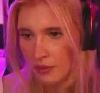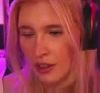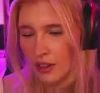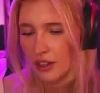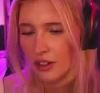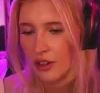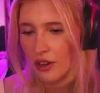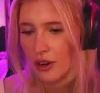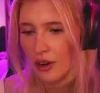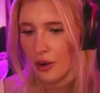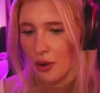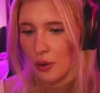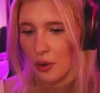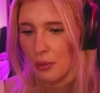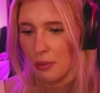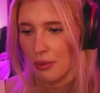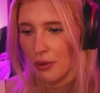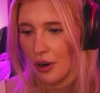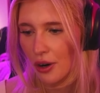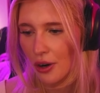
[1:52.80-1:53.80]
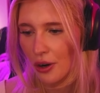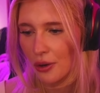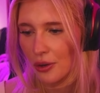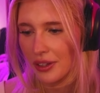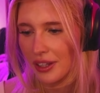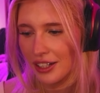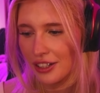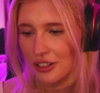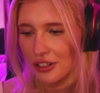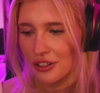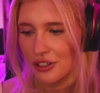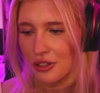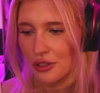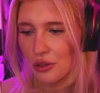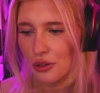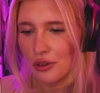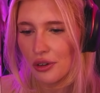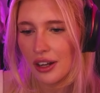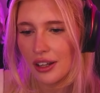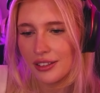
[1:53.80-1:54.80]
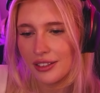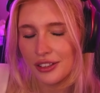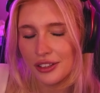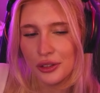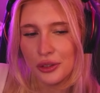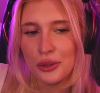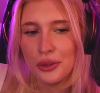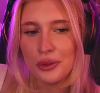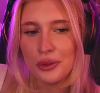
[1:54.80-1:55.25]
No, bro. They just saw us do